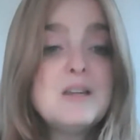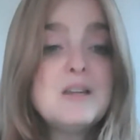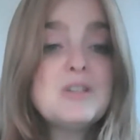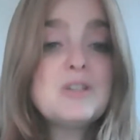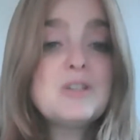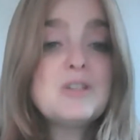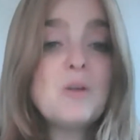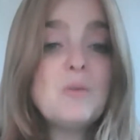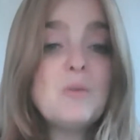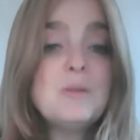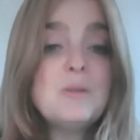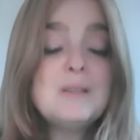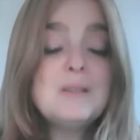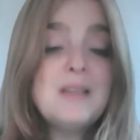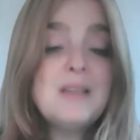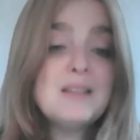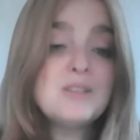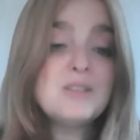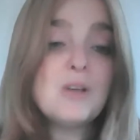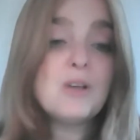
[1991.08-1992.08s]
So
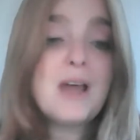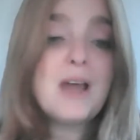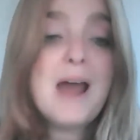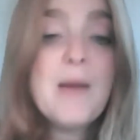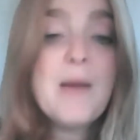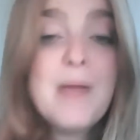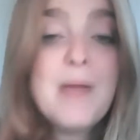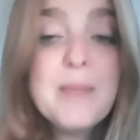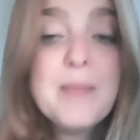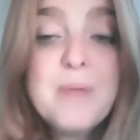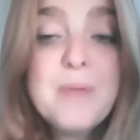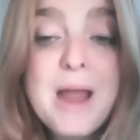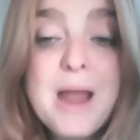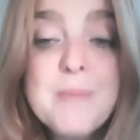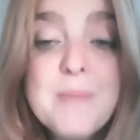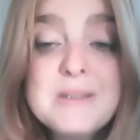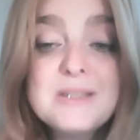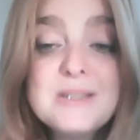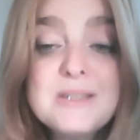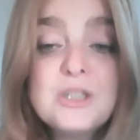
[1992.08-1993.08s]
let's look at how
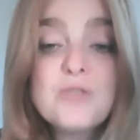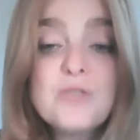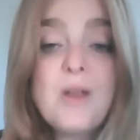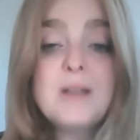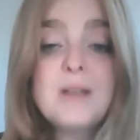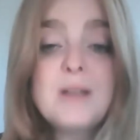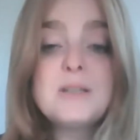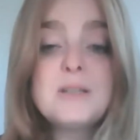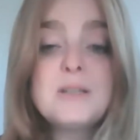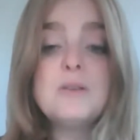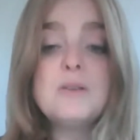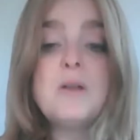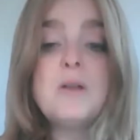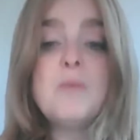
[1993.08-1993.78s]
Abraham is instructed.